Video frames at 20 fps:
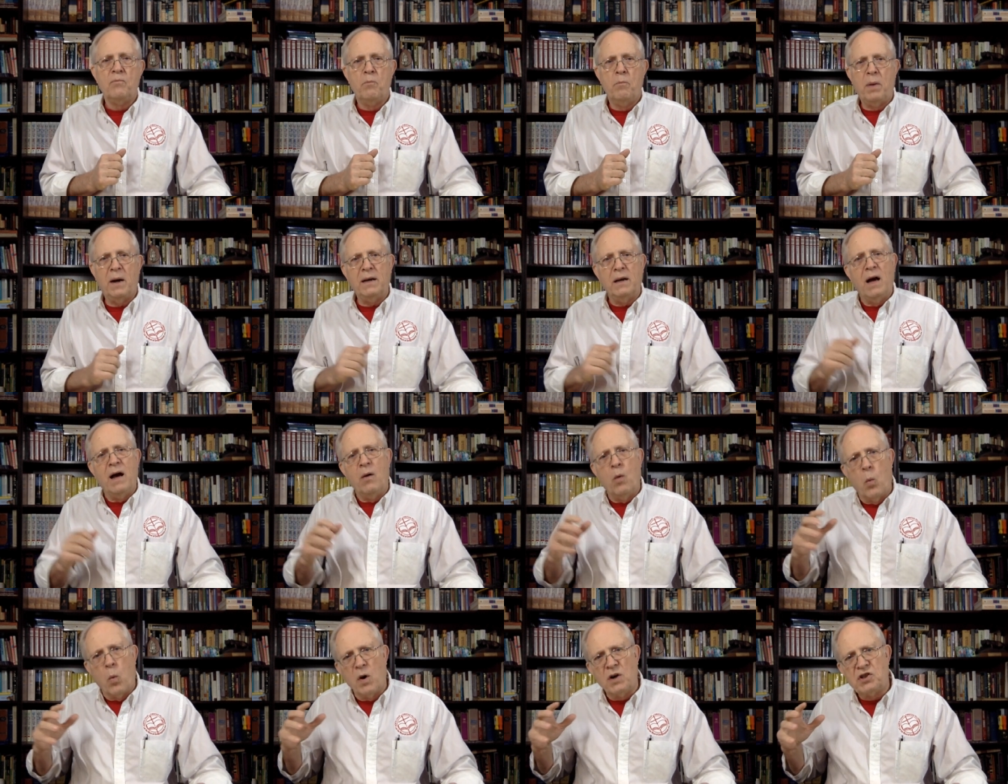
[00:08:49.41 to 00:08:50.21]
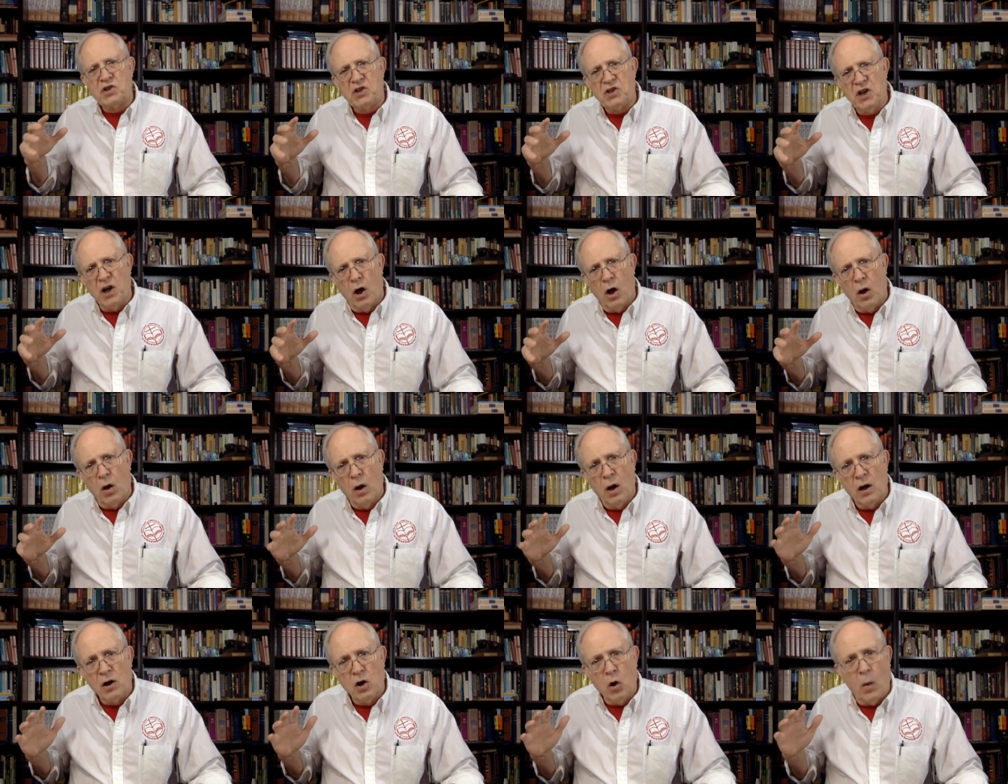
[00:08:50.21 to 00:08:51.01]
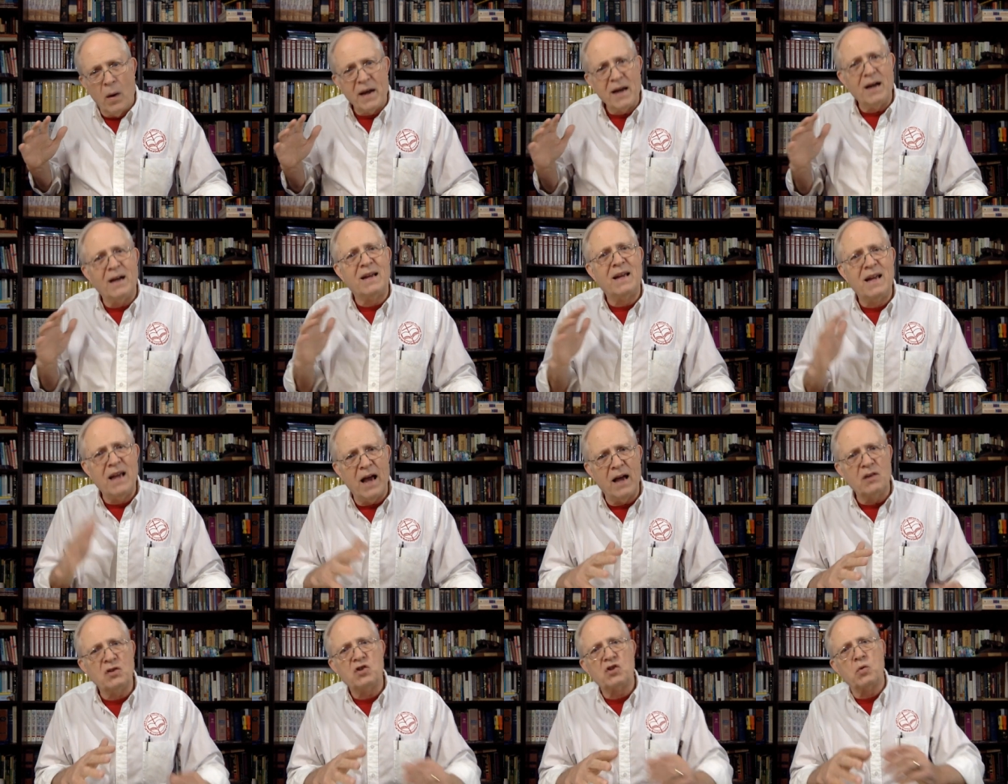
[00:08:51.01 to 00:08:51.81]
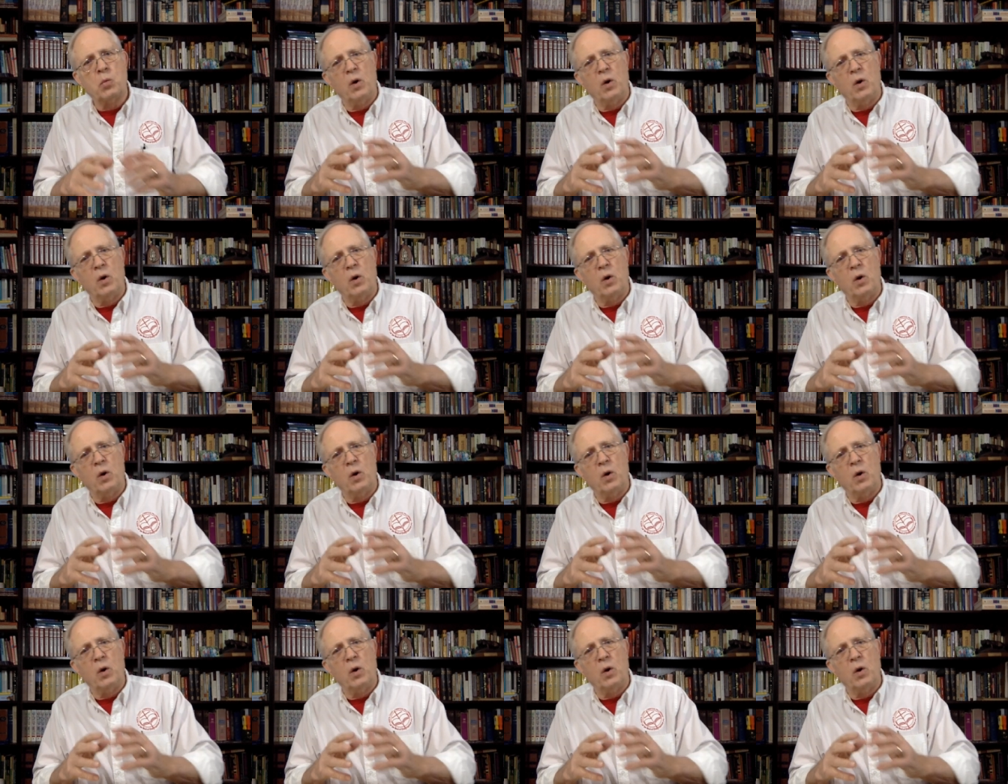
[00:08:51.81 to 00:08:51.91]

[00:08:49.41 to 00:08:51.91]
but we're still going against